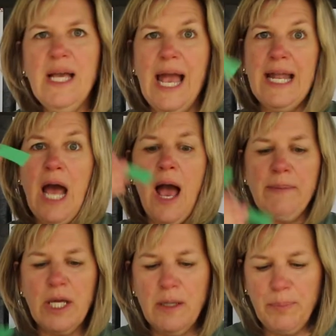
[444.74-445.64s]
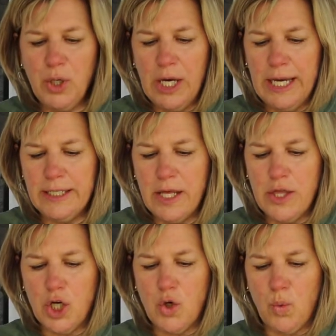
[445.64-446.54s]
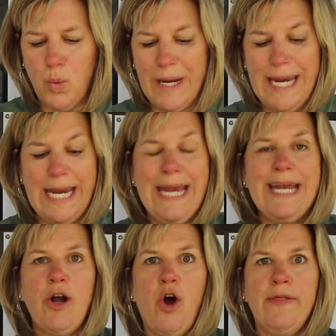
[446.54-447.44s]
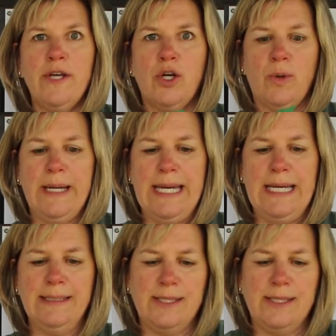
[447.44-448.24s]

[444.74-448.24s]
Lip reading: And I'm going to put the green on the green.